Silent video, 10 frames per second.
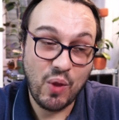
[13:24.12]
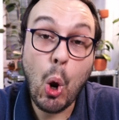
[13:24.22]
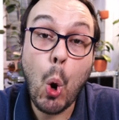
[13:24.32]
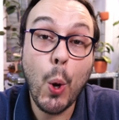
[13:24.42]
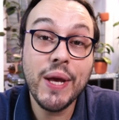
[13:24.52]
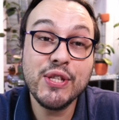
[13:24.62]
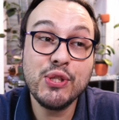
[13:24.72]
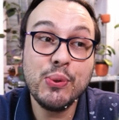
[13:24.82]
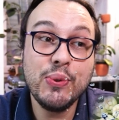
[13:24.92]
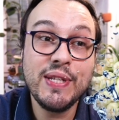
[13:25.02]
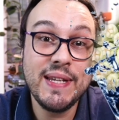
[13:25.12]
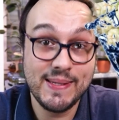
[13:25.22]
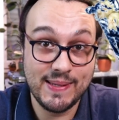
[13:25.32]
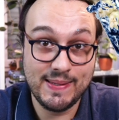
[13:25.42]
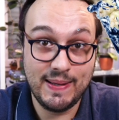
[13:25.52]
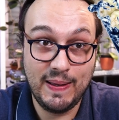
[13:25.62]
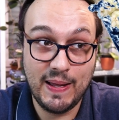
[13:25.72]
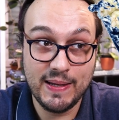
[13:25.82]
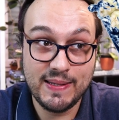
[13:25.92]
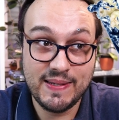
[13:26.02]
Hoyas do tease us a
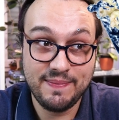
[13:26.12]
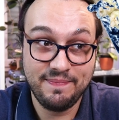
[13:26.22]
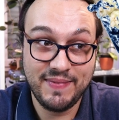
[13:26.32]
lot.